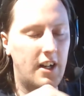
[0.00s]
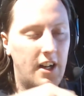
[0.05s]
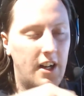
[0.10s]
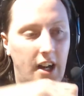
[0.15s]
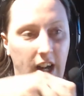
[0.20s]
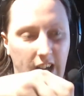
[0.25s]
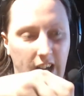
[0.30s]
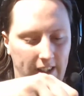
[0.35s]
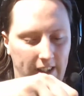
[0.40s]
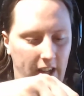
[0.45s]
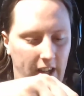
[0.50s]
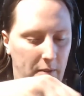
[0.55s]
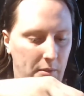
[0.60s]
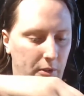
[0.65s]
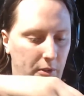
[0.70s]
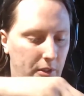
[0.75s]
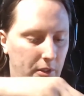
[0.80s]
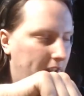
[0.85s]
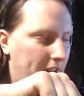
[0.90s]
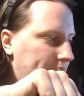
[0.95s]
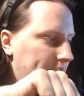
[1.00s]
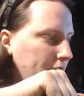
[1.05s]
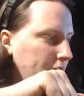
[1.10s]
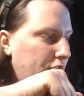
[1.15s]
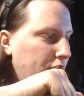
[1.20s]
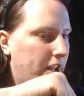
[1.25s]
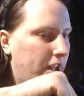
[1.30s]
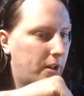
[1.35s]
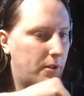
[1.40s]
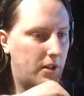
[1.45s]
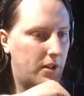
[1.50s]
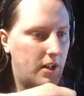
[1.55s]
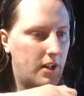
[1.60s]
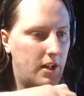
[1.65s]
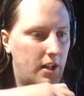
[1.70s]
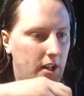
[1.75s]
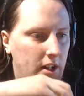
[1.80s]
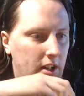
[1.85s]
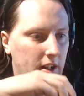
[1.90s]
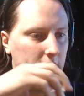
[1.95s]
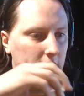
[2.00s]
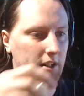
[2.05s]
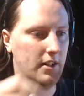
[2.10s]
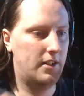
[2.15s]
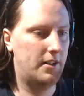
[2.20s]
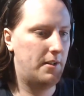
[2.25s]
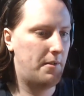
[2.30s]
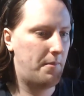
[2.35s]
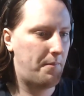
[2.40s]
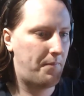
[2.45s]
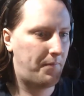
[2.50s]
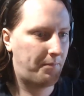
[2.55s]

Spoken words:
and it'll get me through the rest of the video. It